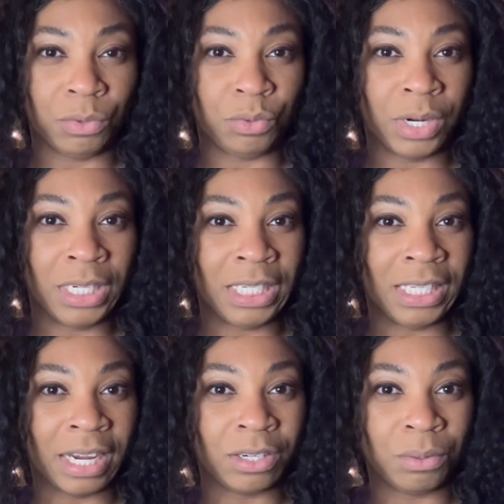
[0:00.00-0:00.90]
We're trying to
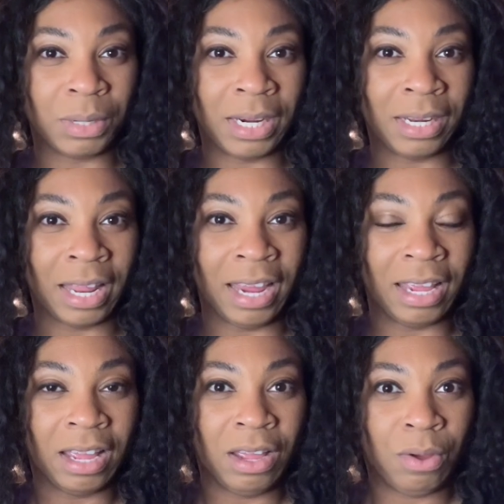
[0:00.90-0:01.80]
decorate like
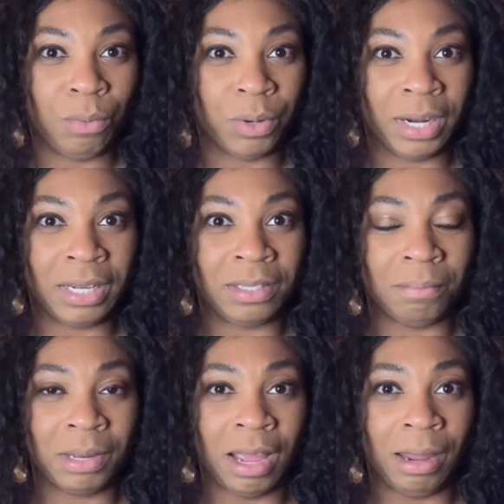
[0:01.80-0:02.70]
we're in
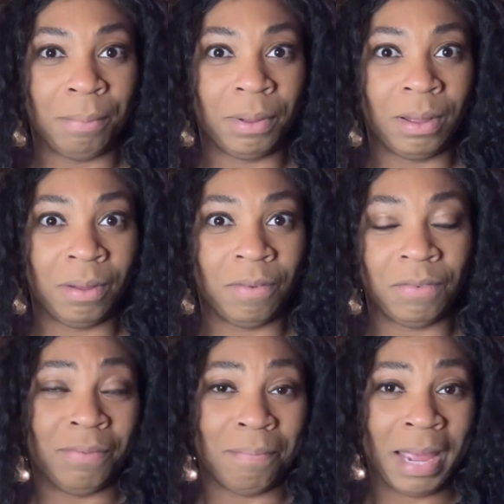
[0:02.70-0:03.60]
some type of
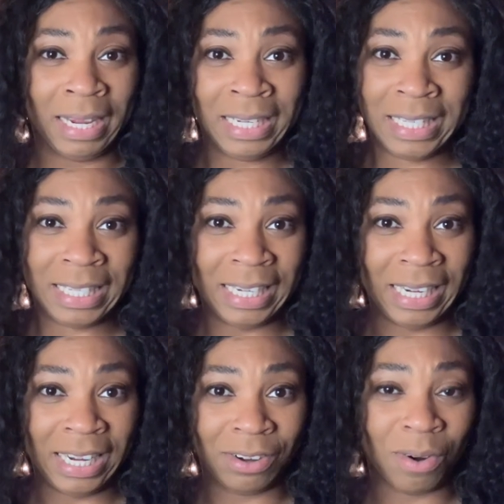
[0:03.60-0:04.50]

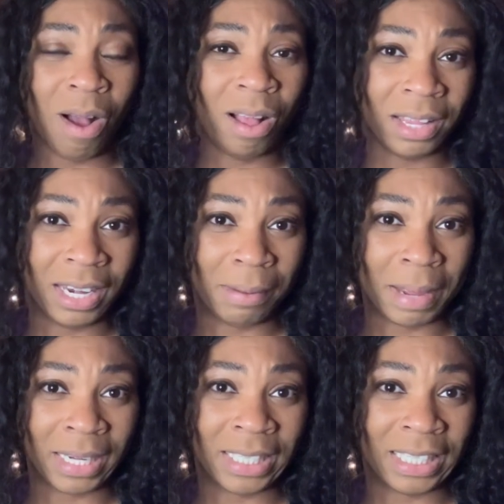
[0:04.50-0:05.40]
magazine or holiday
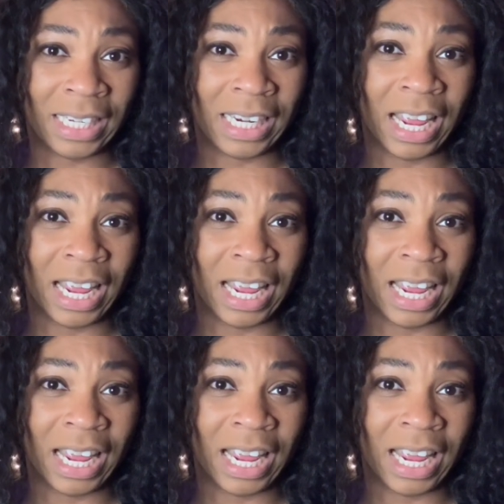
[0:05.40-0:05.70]
magazine,